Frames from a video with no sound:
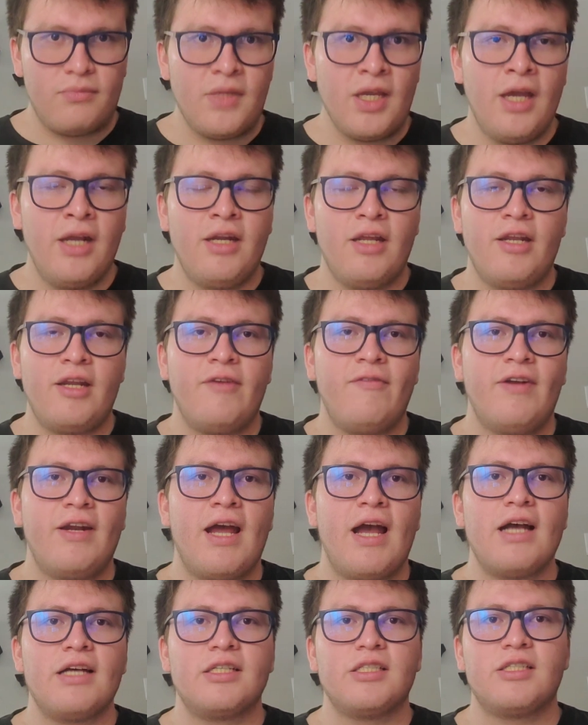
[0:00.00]
and it even
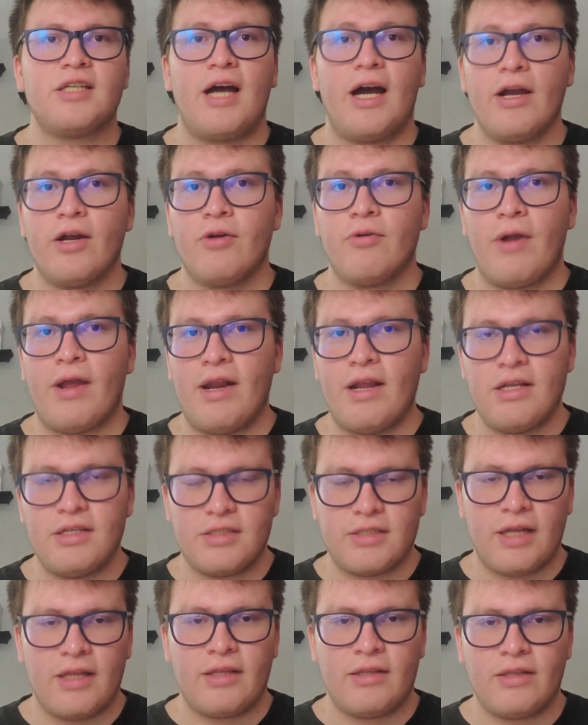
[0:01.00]
has higher
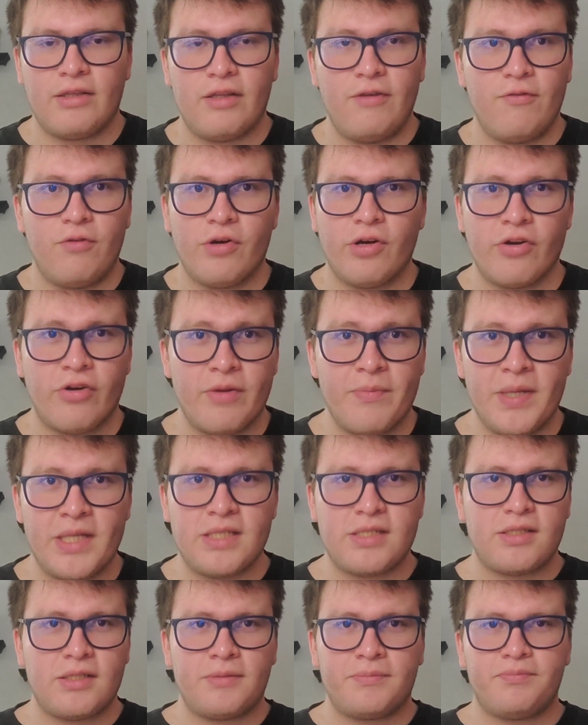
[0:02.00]
ratings than the Four
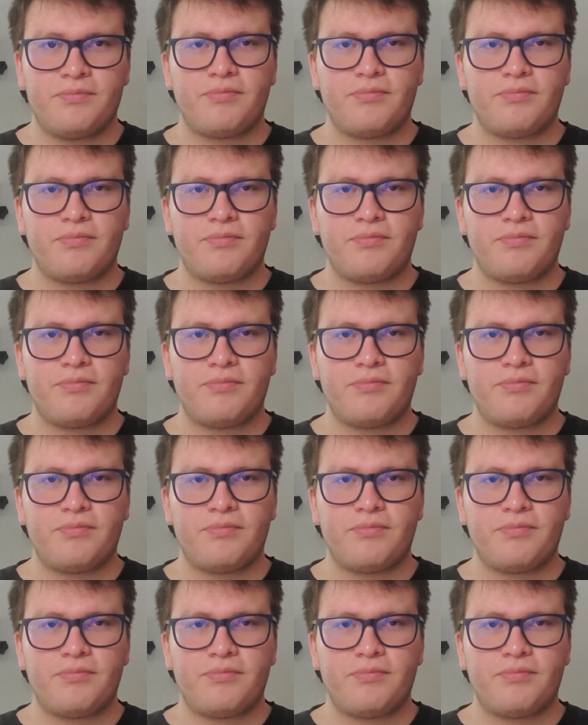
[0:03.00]
Agreements.